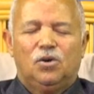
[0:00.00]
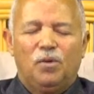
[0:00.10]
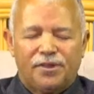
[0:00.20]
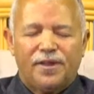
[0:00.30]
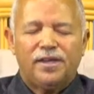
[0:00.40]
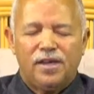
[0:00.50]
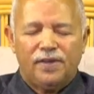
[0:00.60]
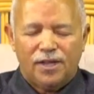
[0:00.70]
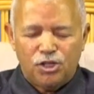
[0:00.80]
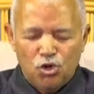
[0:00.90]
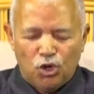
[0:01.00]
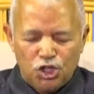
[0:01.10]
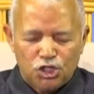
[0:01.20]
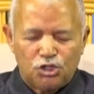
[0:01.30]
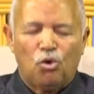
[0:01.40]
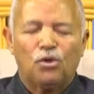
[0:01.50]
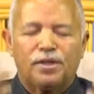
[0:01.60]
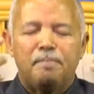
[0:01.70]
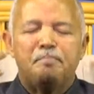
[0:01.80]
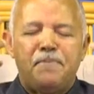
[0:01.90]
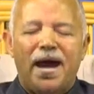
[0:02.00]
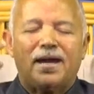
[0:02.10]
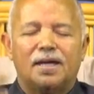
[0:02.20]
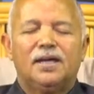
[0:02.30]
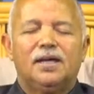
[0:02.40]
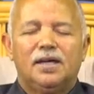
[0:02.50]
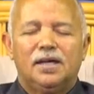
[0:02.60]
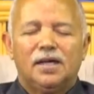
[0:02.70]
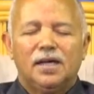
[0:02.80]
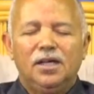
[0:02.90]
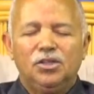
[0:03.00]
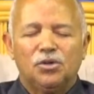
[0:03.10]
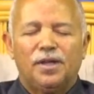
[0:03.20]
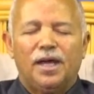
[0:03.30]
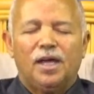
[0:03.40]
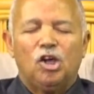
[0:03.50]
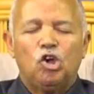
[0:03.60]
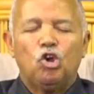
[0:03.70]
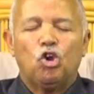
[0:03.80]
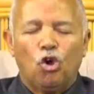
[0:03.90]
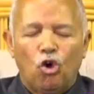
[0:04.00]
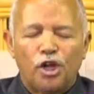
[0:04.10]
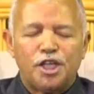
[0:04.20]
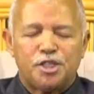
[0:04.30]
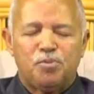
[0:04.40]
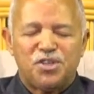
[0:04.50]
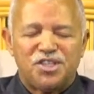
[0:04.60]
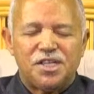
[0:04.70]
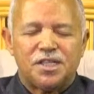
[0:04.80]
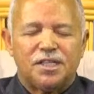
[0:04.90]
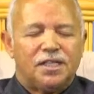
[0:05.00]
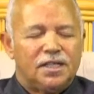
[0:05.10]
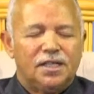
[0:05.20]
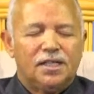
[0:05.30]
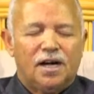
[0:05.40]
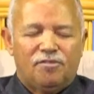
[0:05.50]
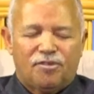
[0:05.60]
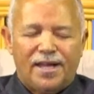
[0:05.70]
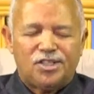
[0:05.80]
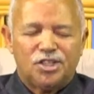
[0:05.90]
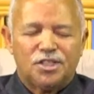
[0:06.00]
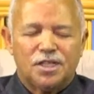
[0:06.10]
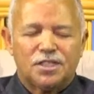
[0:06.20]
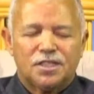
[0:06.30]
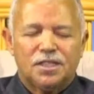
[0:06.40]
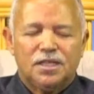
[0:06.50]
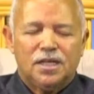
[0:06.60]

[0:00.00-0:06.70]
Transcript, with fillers: we thank you that you restore them back into their glorious position of righteousness.